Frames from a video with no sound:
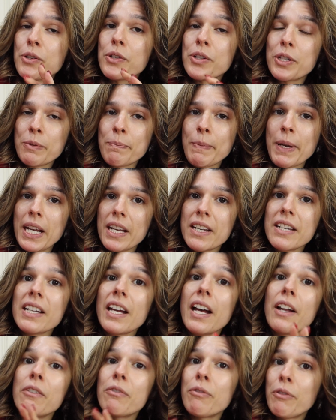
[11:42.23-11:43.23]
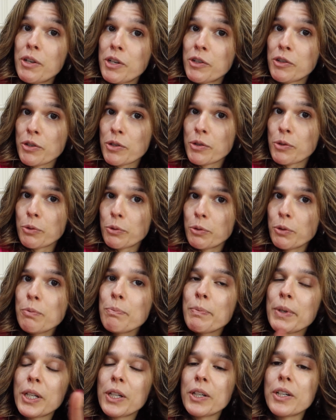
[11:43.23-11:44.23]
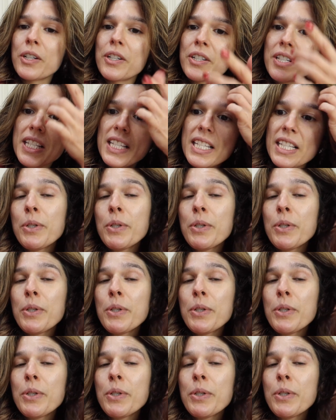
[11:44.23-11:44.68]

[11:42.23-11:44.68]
to spend at a furniture store because